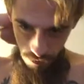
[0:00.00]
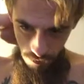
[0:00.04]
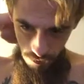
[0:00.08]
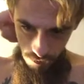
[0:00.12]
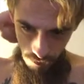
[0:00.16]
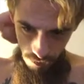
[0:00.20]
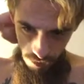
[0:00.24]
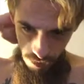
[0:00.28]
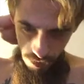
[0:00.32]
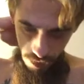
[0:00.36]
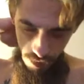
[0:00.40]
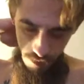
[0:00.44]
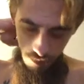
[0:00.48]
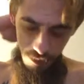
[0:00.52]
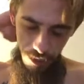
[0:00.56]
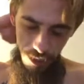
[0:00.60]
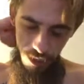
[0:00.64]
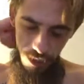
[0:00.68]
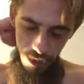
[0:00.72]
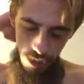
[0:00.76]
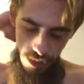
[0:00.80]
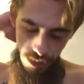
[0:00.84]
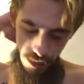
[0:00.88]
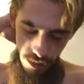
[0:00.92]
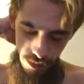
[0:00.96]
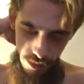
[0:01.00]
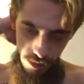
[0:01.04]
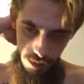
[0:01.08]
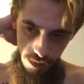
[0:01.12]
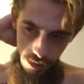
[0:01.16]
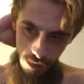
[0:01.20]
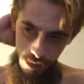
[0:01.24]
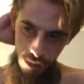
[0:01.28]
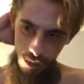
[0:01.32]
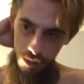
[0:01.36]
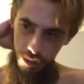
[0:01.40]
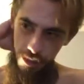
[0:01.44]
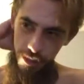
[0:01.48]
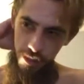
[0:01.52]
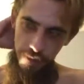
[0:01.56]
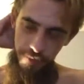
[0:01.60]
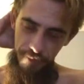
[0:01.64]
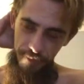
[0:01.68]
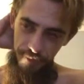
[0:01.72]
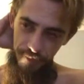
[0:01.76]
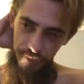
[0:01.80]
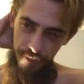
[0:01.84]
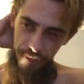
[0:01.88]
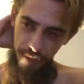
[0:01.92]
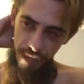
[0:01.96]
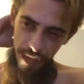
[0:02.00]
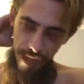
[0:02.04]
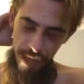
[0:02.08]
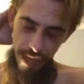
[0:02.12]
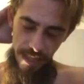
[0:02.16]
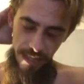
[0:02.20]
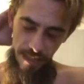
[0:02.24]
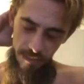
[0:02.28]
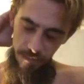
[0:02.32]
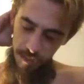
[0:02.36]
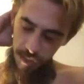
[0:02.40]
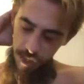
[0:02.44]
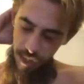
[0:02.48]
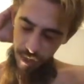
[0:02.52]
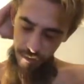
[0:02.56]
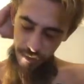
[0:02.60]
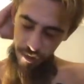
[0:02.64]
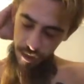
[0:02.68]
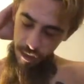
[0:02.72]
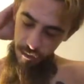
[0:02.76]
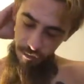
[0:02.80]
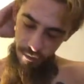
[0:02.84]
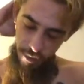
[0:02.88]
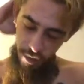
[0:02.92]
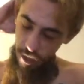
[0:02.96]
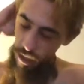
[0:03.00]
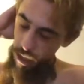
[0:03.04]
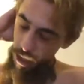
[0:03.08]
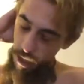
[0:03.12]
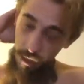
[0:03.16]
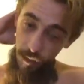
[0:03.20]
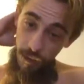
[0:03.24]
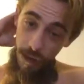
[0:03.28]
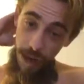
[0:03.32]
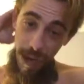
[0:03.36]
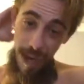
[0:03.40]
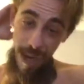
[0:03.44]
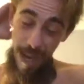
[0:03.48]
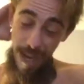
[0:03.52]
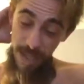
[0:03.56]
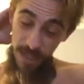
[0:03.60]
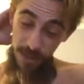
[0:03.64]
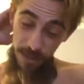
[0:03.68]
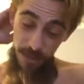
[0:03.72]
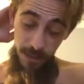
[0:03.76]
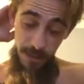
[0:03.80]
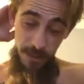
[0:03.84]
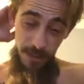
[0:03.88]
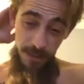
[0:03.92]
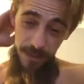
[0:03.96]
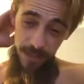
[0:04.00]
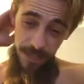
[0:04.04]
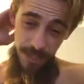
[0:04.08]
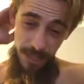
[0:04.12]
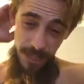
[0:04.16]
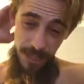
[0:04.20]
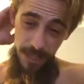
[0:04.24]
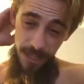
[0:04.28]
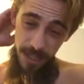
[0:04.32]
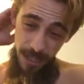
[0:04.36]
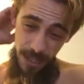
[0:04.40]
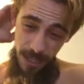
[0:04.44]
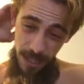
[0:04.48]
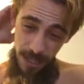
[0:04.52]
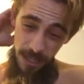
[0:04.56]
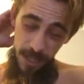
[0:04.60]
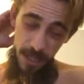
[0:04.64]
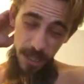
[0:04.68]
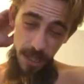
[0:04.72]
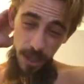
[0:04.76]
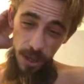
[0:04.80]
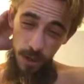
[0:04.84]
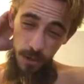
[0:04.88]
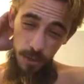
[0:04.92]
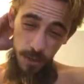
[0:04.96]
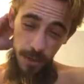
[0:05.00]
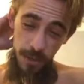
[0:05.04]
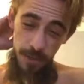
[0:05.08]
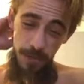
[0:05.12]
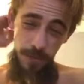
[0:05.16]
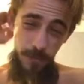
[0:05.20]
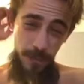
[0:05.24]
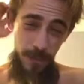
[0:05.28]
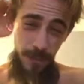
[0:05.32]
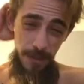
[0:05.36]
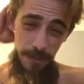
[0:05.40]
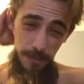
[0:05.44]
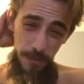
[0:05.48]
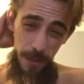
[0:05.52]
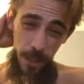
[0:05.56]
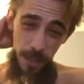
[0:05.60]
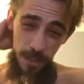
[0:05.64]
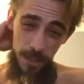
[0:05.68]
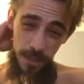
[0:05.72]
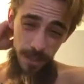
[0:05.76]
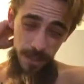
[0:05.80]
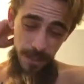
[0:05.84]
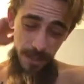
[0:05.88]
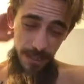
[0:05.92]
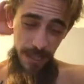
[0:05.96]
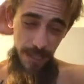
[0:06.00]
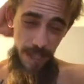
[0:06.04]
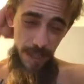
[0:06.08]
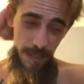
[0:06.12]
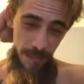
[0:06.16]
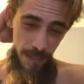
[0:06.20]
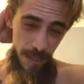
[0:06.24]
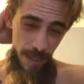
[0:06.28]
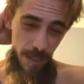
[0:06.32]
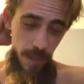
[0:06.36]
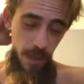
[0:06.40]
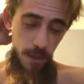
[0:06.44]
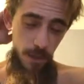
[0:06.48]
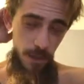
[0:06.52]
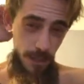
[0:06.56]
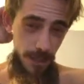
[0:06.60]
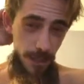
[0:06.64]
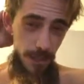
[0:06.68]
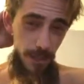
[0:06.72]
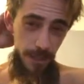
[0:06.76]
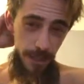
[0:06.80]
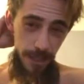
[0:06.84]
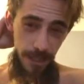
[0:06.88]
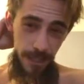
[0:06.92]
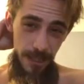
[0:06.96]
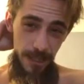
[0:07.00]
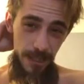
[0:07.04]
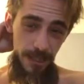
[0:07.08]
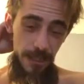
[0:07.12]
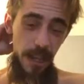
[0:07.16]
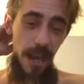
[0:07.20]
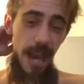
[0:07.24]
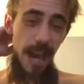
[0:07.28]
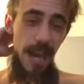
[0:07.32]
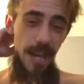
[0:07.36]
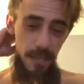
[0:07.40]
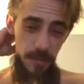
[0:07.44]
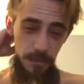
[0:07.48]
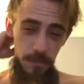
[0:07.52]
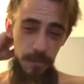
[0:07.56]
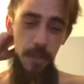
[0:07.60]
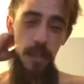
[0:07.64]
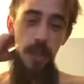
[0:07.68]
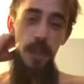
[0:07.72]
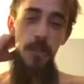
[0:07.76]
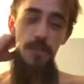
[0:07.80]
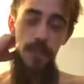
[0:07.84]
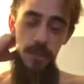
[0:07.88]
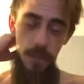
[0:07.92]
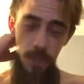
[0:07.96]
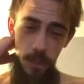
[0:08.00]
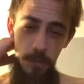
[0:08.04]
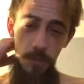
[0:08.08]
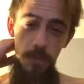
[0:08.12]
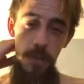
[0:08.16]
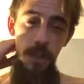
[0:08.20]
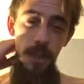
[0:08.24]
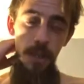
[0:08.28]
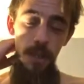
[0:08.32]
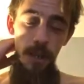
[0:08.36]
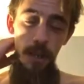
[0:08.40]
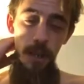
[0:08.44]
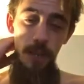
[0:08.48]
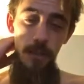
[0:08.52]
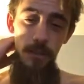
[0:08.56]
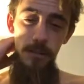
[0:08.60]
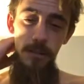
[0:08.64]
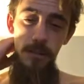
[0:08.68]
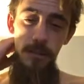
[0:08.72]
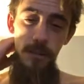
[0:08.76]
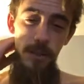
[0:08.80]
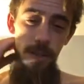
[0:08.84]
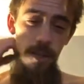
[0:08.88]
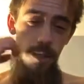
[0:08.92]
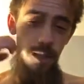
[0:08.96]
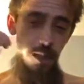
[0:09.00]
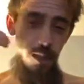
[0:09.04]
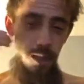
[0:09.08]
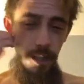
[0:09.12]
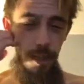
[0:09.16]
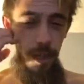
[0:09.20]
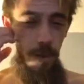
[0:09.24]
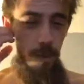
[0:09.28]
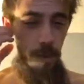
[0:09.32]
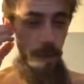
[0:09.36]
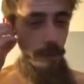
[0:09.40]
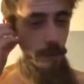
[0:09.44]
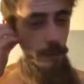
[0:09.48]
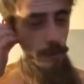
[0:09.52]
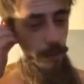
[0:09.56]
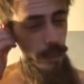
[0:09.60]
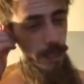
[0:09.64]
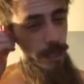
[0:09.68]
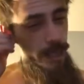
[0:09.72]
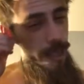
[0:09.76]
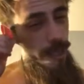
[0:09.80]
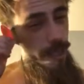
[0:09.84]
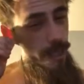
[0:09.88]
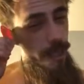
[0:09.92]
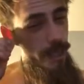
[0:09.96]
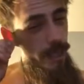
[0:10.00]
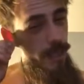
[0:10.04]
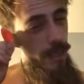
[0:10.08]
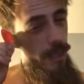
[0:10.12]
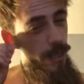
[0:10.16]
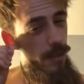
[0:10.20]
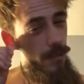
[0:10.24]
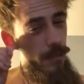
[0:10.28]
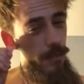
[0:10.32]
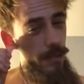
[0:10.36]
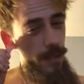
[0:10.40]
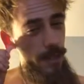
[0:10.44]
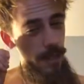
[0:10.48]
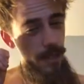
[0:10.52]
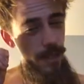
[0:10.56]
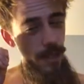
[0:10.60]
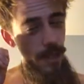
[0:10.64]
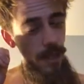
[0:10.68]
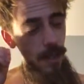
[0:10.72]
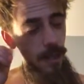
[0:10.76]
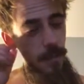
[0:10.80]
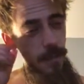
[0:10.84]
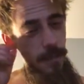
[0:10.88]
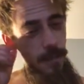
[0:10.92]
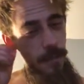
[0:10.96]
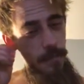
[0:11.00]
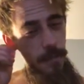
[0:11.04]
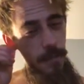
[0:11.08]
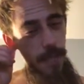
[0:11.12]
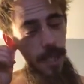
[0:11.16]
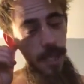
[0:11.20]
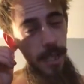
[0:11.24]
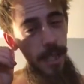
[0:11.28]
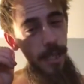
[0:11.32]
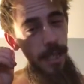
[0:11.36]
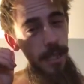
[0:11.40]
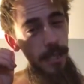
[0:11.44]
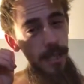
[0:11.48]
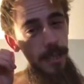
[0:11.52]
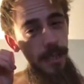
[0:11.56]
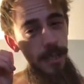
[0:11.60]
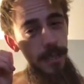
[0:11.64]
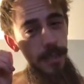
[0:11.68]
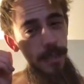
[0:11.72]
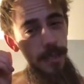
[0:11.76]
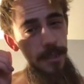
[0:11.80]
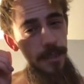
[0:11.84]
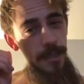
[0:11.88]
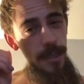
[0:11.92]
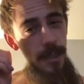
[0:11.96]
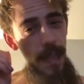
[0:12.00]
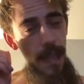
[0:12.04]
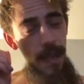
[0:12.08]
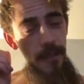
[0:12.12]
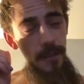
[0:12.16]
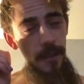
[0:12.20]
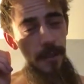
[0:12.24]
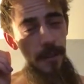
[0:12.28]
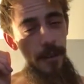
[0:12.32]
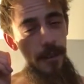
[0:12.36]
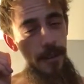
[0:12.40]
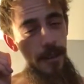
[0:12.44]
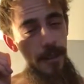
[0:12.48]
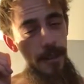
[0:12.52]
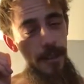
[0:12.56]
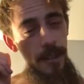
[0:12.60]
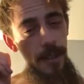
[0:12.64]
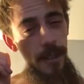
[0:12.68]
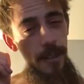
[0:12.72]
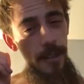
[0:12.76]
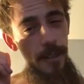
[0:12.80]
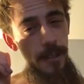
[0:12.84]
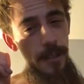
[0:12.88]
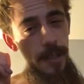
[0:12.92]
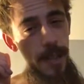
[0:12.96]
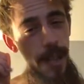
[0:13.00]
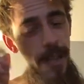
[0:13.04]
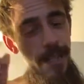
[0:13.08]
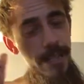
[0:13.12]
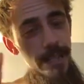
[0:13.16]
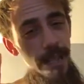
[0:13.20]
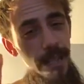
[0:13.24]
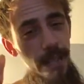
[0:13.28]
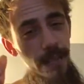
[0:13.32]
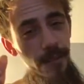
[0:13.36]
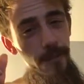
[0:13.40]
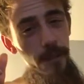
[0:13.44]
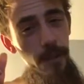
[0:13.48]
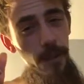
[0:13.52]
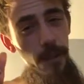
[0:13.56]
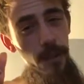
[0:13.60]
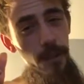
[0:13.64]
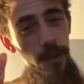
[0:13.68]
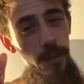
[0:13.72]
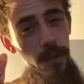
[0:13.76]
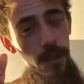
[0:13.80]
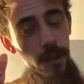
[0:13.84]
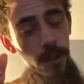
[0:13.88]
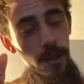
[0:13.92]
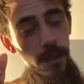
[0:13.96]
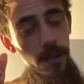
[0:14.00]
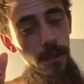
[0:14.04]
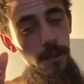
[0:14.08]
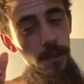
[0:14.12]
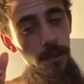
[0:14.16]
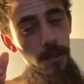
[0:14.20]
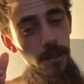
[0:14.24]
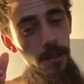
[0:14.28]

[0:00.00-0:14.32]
What's up, Kiana? As above, so below. See, you know, we most of the time, you know, we hear as above, so below. You know, you know, but see, I've heard, you know, and I take it further though,